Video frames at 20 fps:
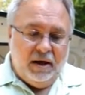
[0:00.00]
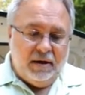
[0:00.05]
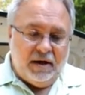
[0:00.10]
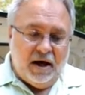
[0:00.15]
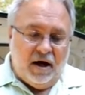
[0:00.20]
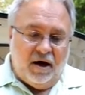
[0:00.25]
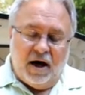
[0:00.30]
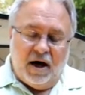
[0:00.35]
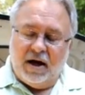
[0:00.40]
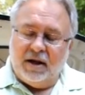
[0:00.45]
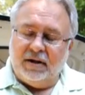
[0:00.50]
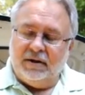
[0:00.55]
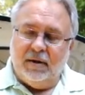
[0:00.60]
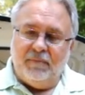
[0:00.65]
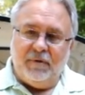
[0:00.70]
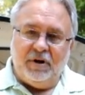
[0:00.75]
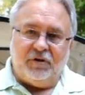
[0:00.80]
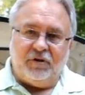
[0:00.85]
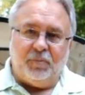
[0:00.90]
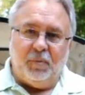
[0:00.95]
Now,
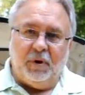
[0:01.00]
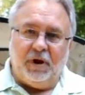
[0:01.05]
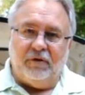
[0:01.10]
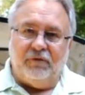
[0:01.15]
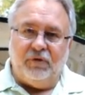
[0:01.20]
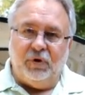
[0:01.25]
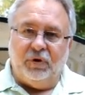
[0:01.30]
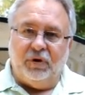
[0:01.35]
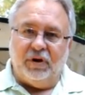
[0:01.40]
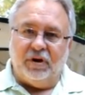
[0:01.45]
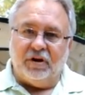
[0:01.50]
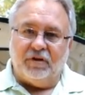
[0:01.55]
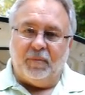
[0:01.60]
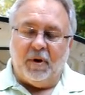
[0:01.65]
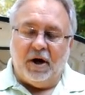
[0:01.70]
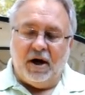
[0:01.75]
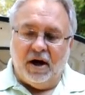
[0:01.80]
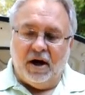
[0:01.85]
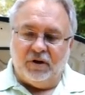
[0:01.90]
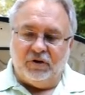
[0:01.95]
let me explain a few things
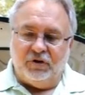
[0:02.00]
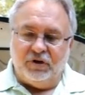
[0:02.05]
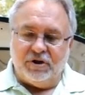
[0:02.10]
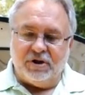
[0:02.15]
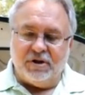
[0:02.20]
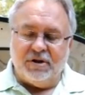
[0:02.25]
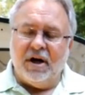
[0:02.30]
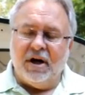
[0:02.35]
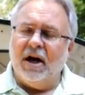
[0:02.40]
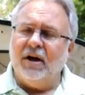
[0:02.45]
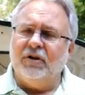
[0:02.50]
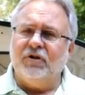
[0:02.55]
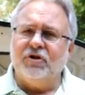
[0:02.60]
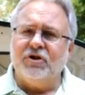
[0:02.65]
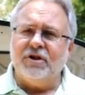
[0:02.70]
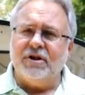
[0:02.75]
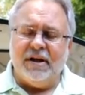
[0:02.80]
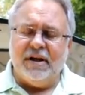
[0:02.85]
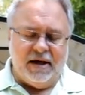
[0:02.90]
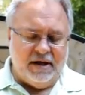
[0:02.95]
about hydrogen.
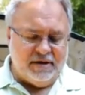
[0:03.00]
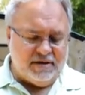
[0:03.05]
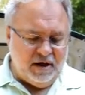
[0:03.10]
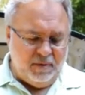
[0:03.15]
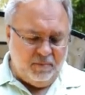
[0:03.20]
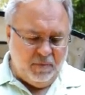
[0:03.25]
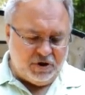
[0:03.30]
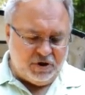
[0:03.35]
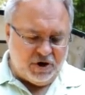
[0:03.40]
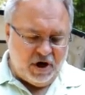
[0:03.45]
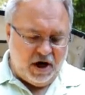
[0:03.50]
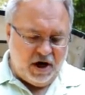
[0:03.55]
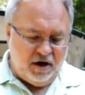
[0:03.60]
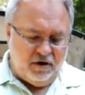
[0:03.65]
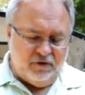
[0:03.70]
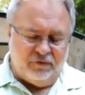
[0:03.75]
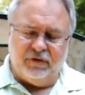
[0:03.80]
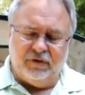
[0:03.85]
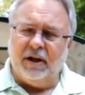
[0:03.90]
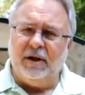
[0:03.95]
Hydrogen has a much
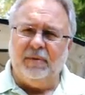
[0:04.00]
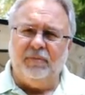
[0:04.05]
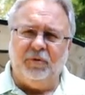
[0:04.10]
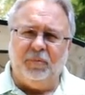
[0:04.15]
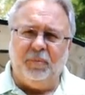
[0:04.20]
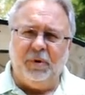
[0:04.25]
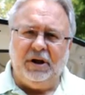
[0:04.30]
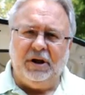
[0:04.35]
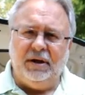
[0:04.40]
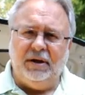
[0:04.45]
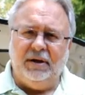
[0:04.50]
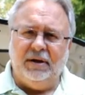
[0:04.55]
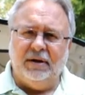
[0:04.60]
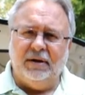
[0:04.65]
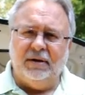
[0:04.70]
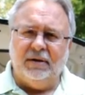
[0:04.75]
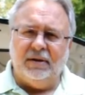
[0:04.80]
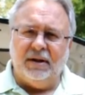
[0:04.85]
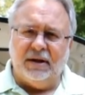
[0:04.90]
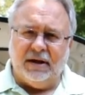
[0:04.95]
higher flame speed
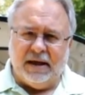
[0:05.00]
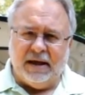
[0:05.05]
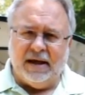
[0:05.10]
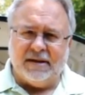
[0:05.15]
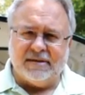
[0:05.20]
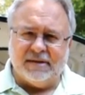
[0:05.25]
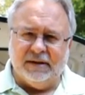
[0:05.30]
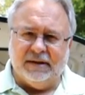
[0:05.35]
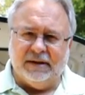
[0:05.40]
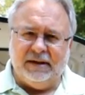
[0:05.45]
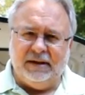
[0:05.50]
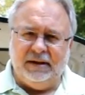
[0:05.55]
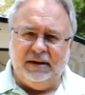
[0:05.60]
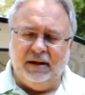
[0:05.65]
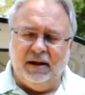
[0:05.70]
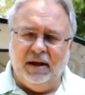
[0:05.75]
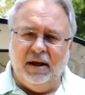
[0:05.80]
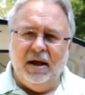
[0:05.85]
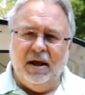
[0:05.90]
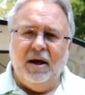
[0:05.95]
than gasoline,
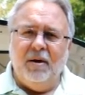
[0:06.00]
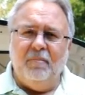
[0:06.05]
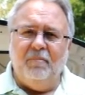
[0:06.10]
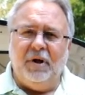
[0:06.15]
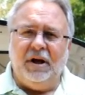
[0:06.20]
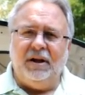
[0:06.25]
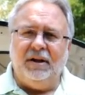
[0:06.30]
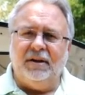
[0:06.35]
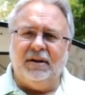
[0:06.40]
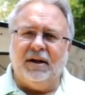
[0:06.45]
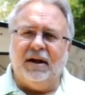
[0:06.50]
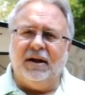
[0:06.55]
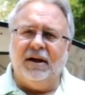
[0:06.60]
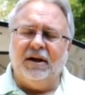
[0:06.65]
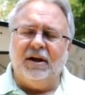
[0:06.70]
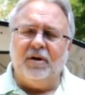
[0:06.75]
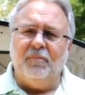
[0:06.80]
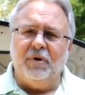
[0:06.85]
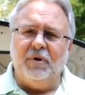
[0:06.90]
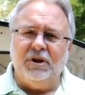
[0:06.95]
meaning that
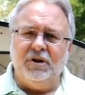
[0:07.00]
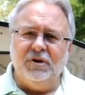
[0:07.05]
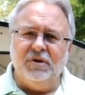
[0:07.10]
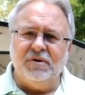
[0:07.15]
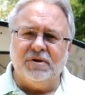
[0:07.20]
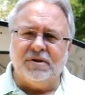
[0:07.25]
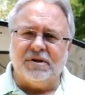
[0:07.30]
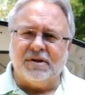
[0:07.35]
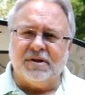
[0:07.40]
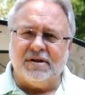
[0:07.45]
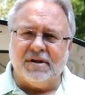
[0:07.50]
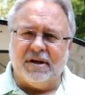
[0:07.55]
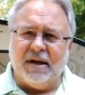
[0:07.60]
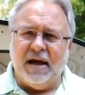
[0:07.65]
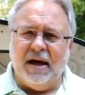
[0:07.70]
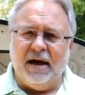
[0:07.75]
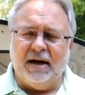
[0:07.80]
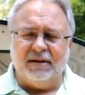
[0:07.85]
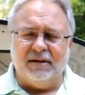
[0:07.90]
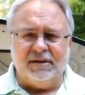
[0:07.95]
it can be used as a
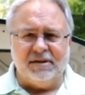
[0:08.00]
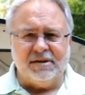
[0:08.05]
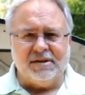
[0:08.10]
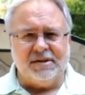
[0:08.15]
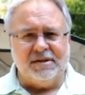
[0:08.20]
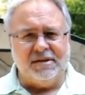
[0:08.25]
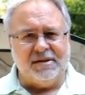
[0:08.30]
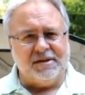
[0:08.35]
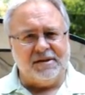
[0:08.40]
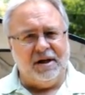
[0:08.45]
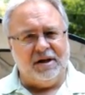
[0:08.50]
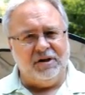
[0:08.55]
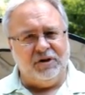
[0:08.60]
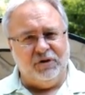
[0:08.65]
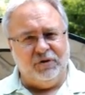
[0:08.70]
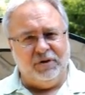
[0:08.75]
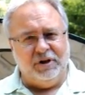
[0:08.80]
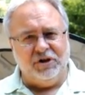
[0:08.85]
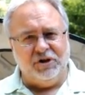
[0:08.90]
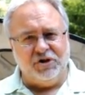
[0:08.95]
catalyst inside
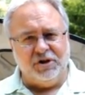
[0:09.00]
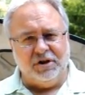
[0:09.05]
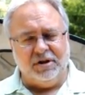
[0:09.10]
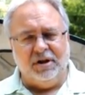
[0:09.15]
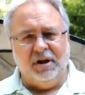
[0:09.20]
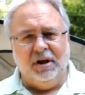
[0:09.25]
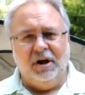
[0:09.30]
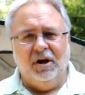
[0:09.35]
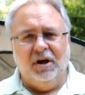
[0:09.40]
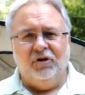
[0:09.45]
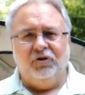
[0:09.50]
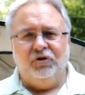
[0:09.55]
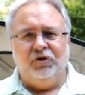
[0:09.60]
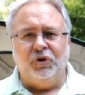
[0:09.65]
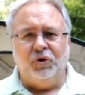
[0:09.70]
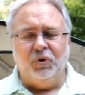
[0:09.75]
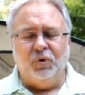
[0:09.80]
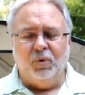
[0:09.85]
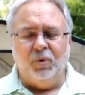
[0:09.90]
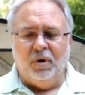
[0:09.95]
your engine
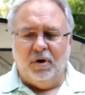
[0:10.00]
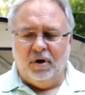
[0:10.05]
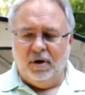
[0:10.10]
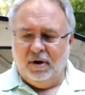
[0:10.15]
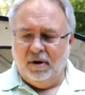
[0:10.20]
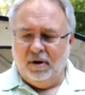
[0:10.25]
to